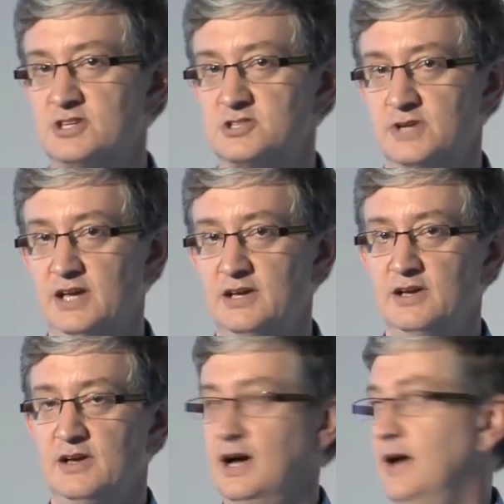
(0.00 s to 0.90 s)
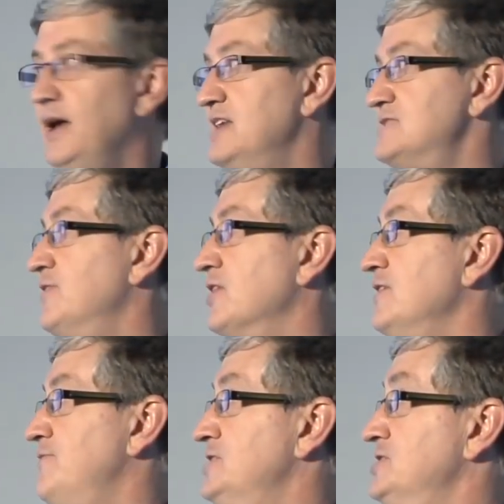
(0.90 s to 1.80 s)
tree, and it's very
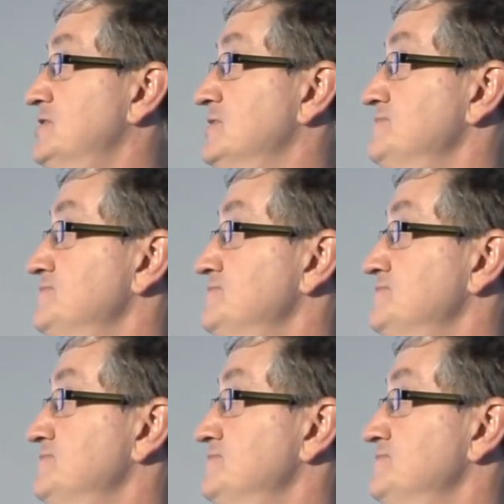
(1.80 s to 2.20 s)
efficient.